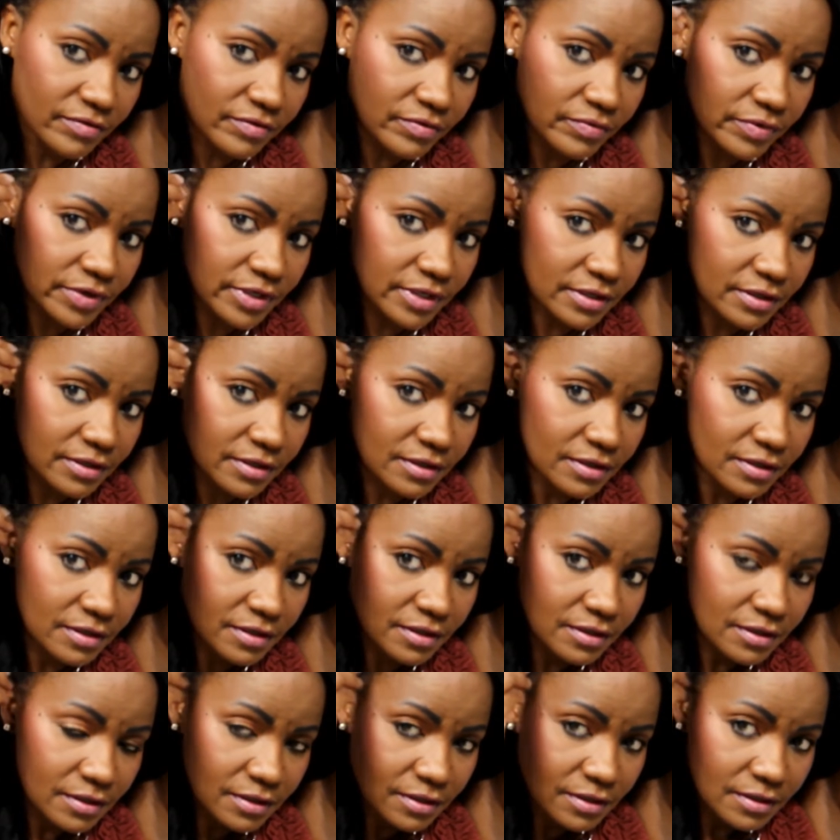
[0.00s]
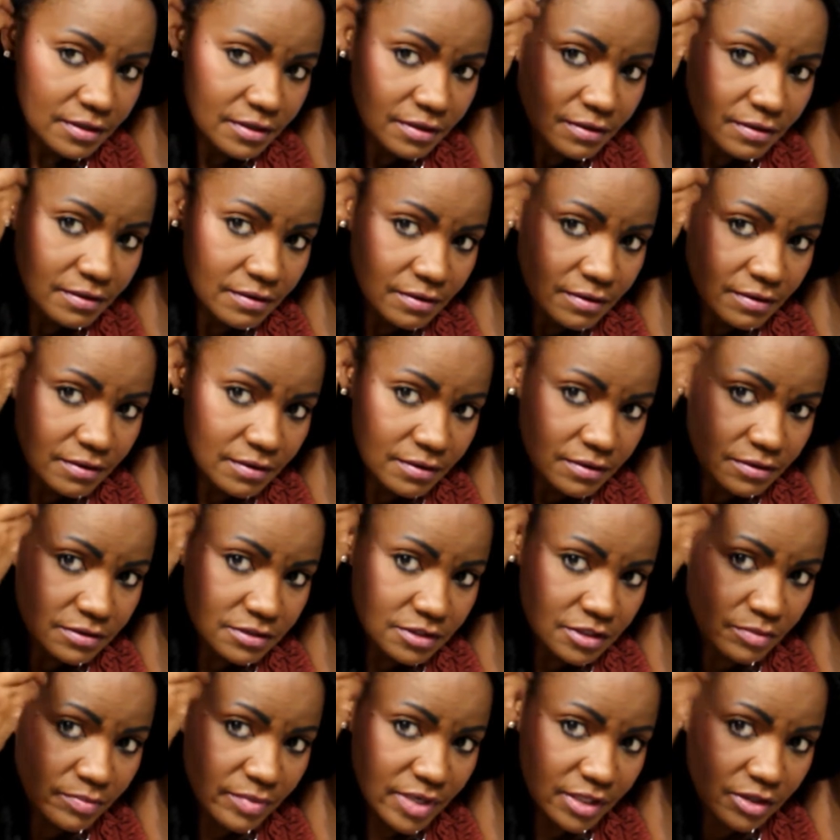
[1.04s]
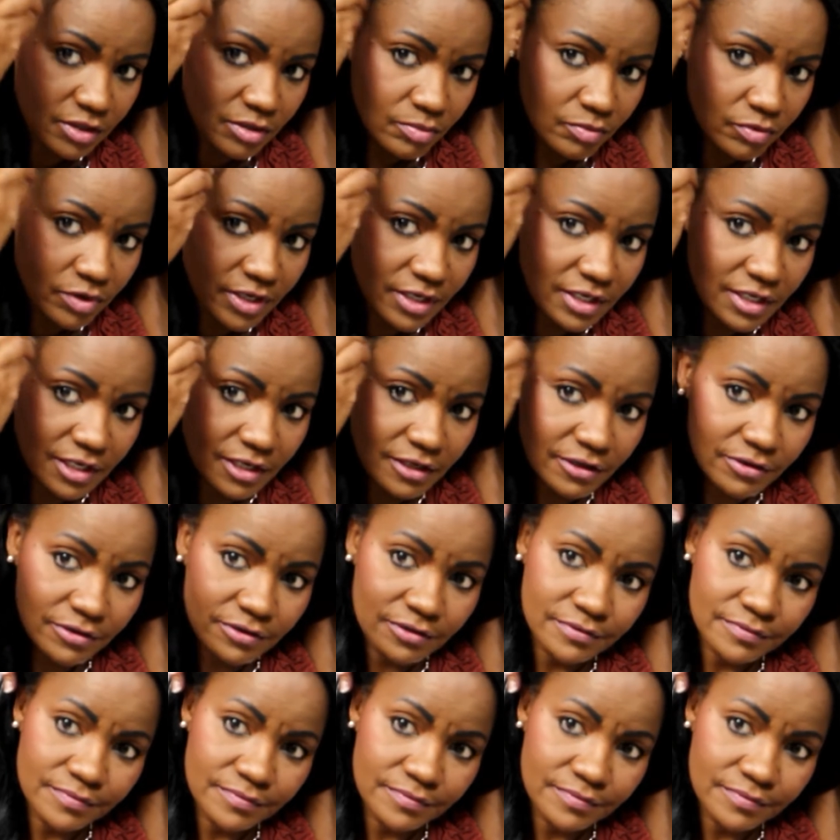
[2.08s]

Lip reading: wig to make them run together.